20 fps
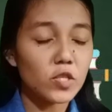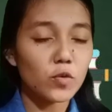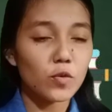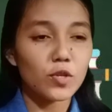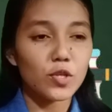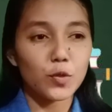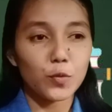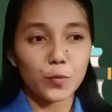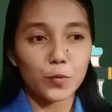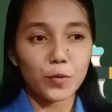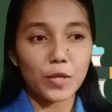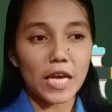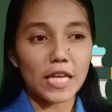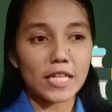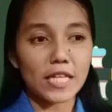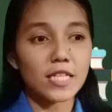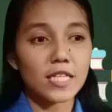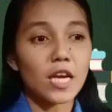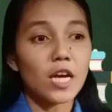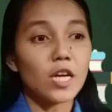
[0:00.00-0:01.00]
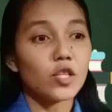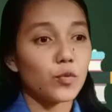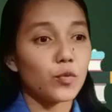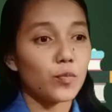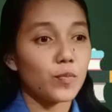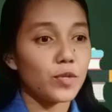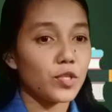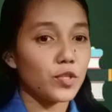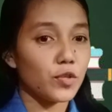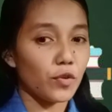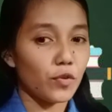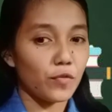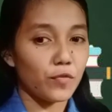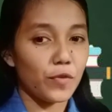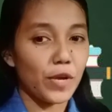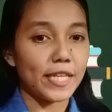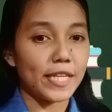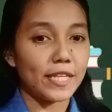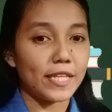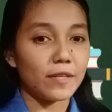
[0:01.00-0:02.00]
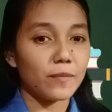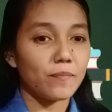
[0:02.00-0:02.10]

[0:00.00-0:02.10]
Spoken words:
or students to be surveyed.